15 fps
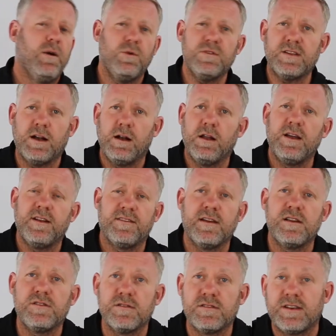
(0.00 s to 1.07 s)
Also got a load of
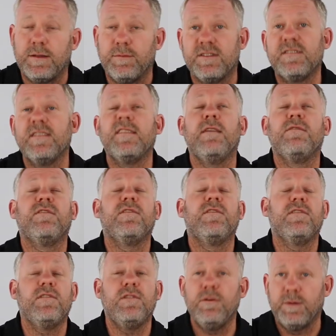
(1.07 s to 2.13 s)
social streams. Just give
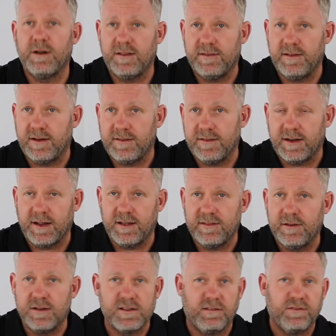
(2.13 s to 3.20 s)
scuba.co.za a
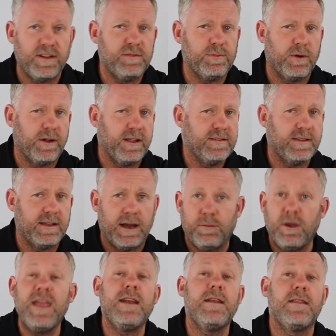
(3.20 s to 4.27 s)
search on Facebook or Instagram
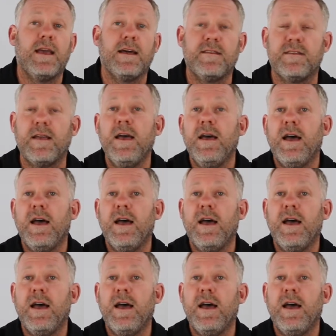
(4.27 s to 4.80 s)
or any of the others,